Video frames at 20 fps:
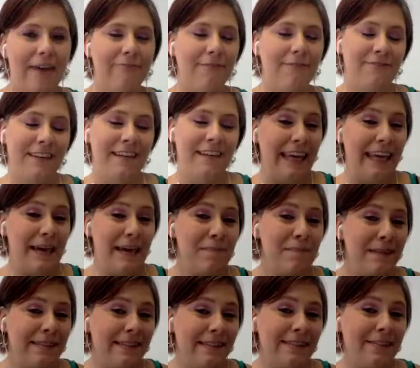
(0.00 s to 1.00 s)
15
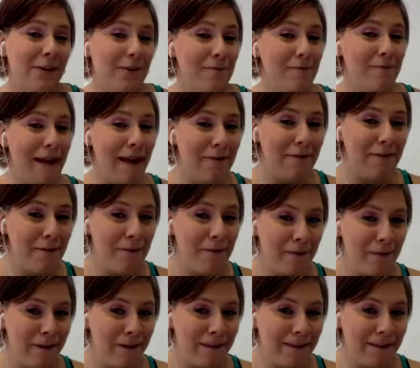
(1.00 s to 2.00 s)
campuses around the world,